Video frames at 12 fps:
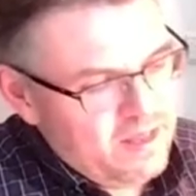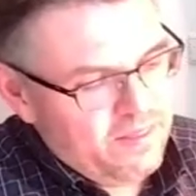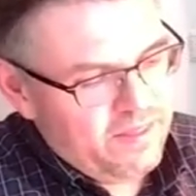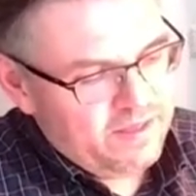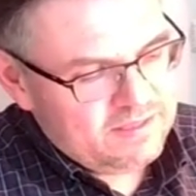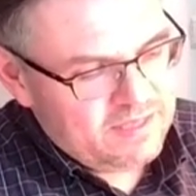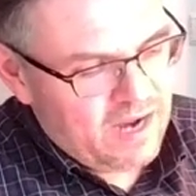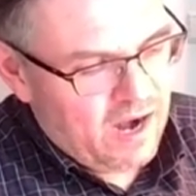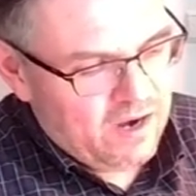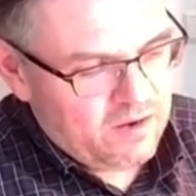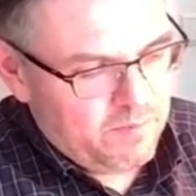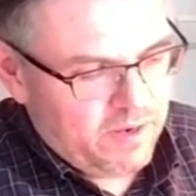that's the
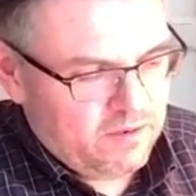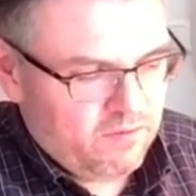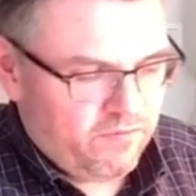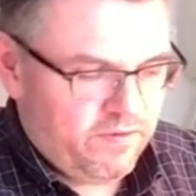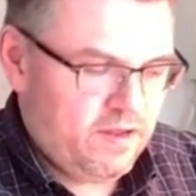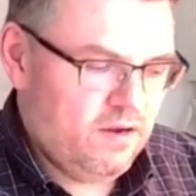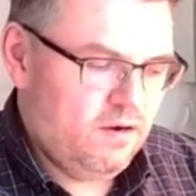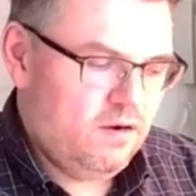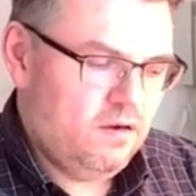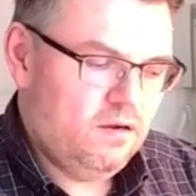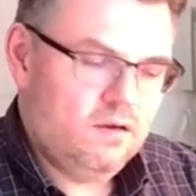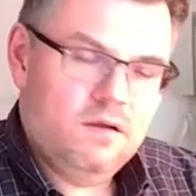argument of here
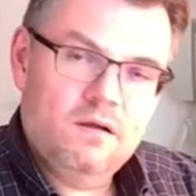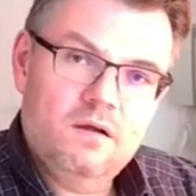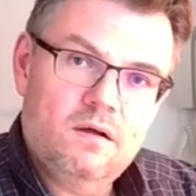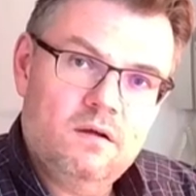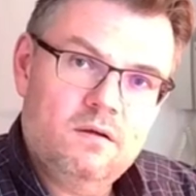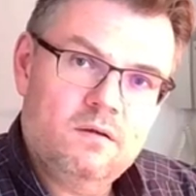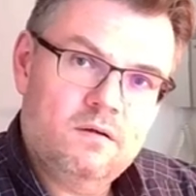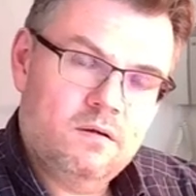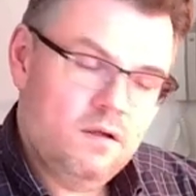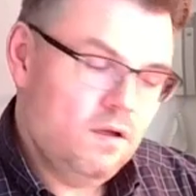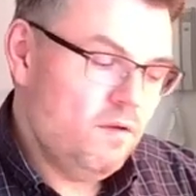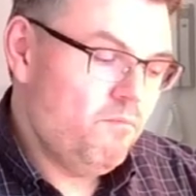yeah?
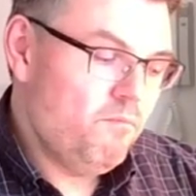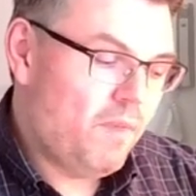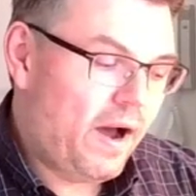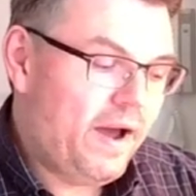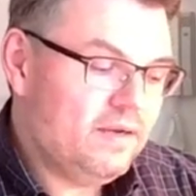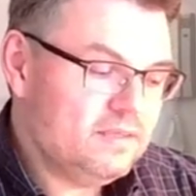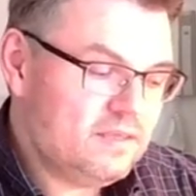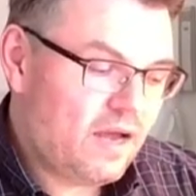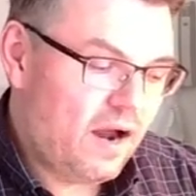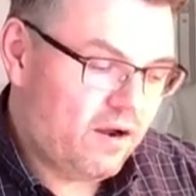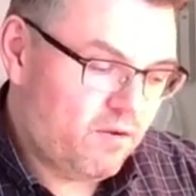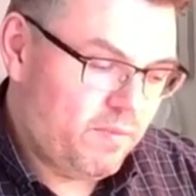minus the
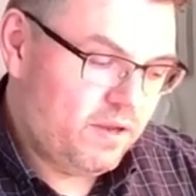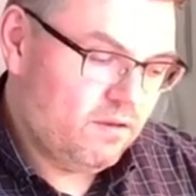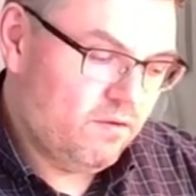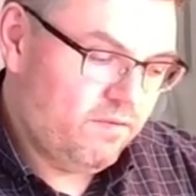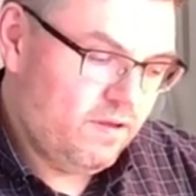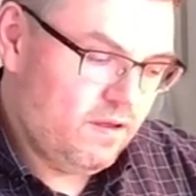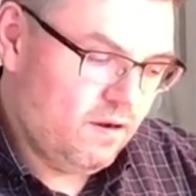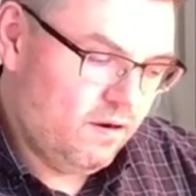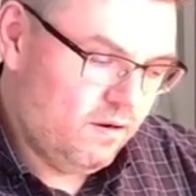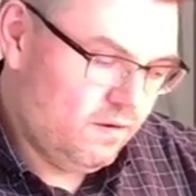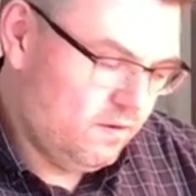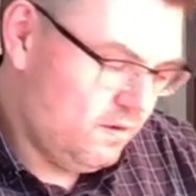argument of here.
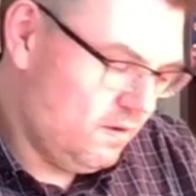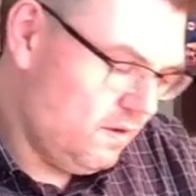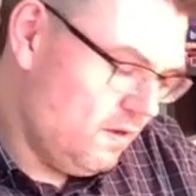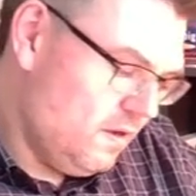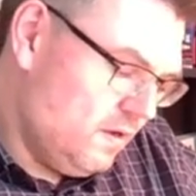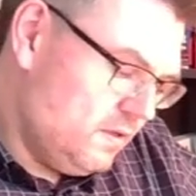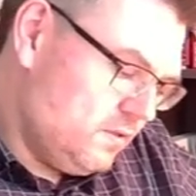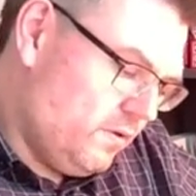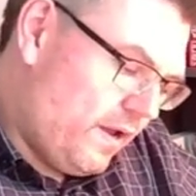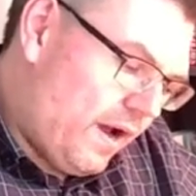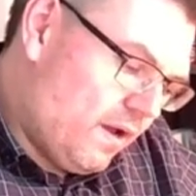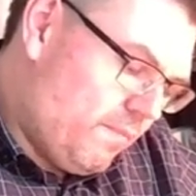Yeah? So the
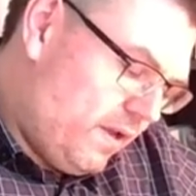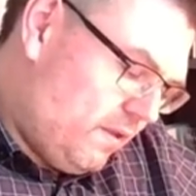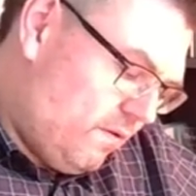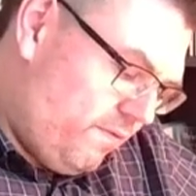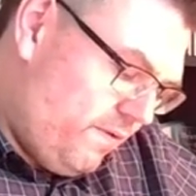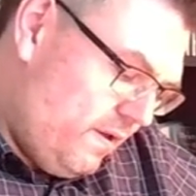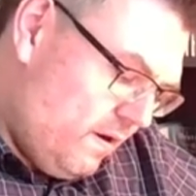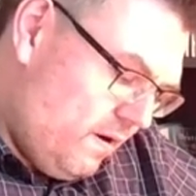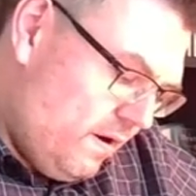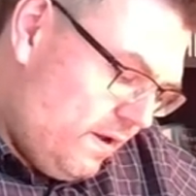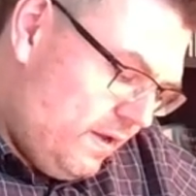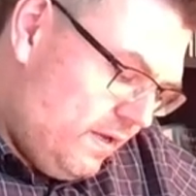argument of here
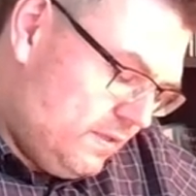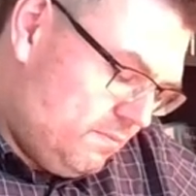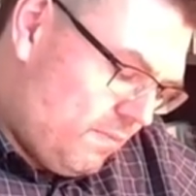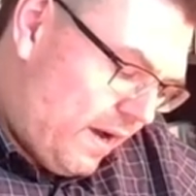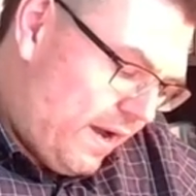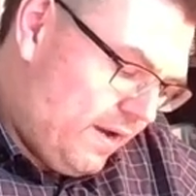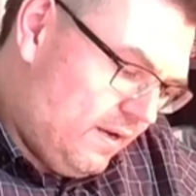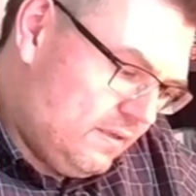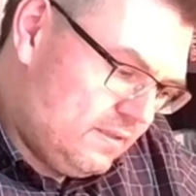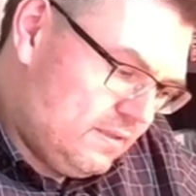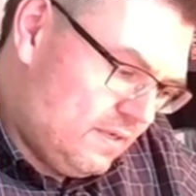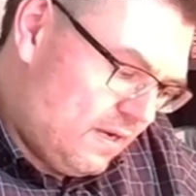is
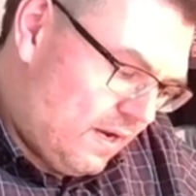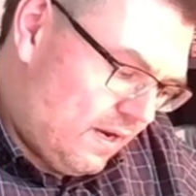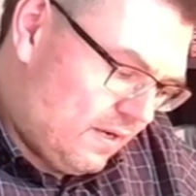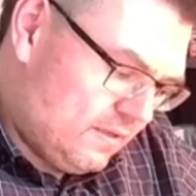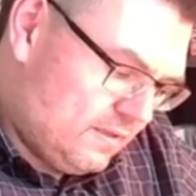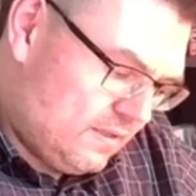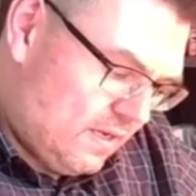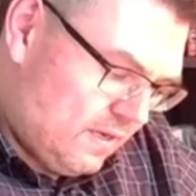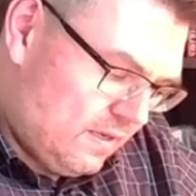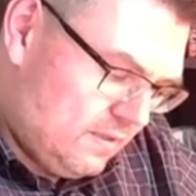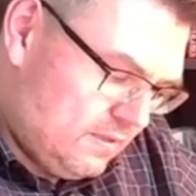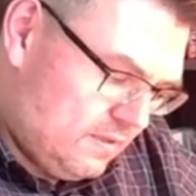minus Arcus
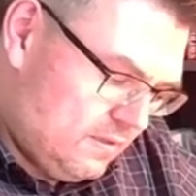tangens,